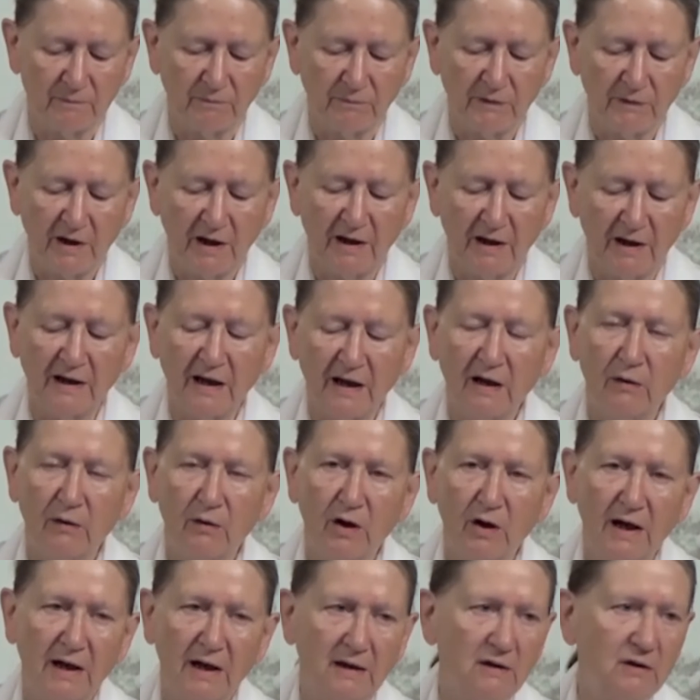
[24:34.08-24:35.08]
and how
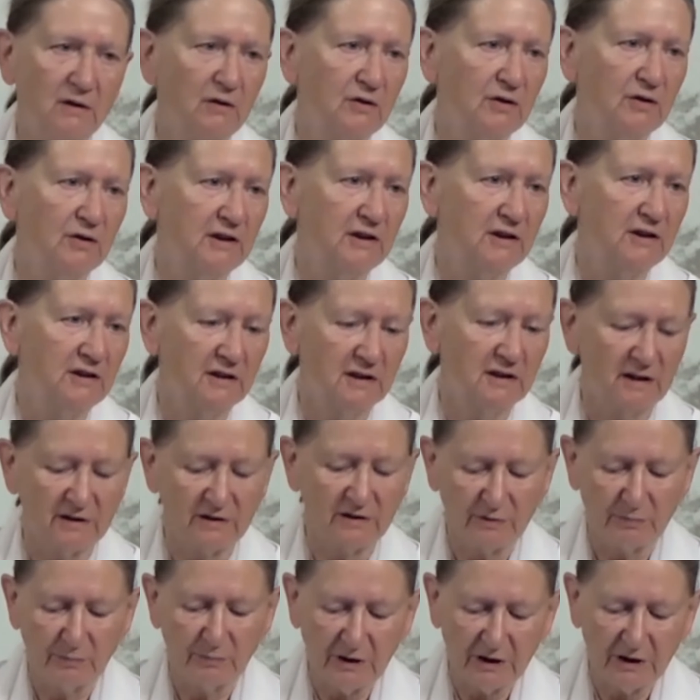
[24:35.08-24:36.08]
alloy
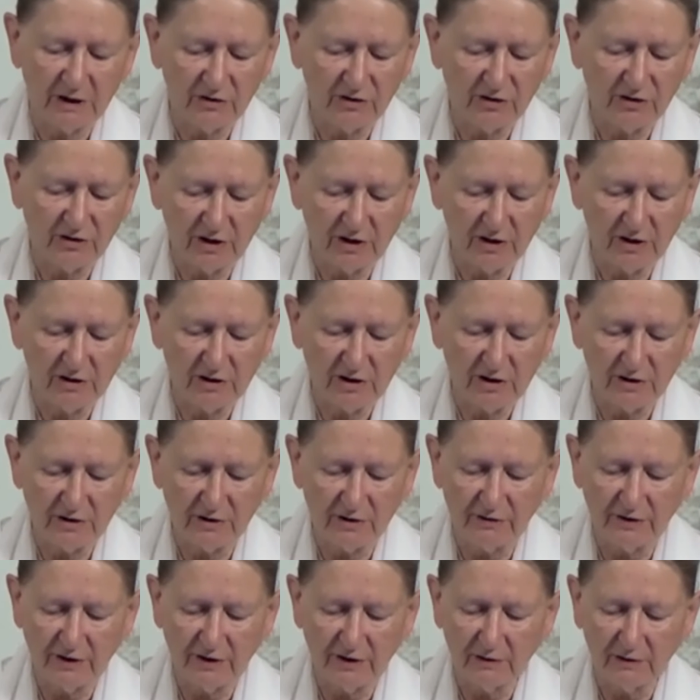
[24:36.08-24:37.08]
gets mixed into the
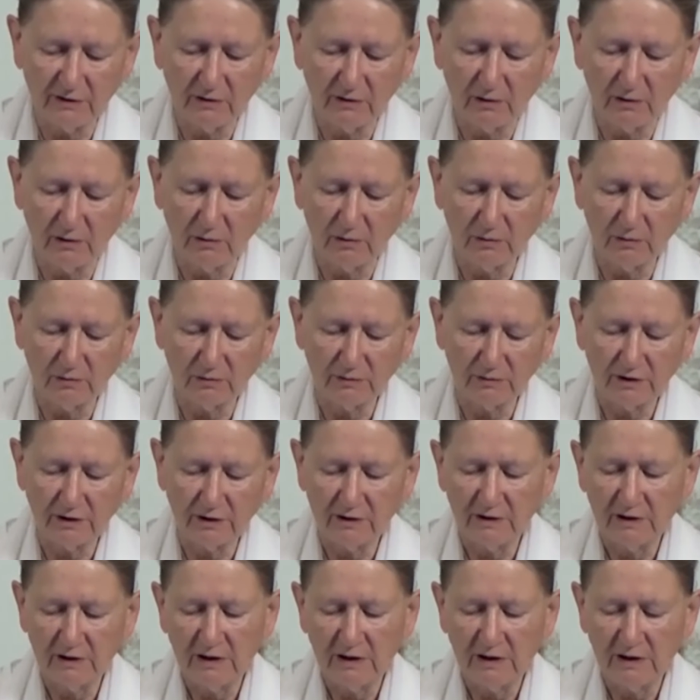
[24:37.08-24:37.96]
real gold,